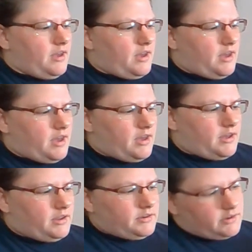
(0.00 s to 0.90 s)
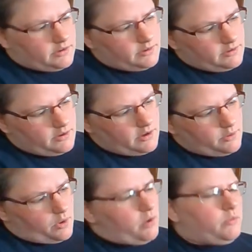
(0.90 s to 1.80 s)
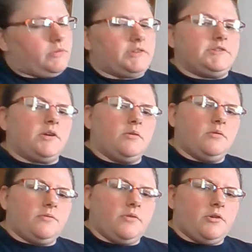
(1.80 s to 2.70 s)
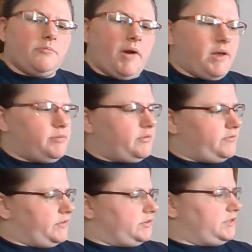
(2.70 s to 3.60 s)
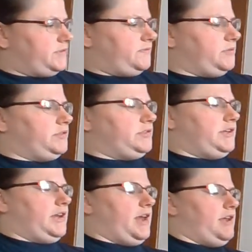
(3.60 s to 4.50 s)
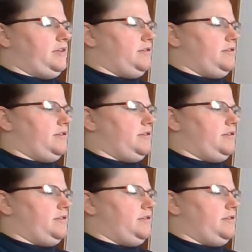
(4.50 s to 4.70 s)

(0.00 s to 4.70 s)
And, let's go over our Bible verse for today.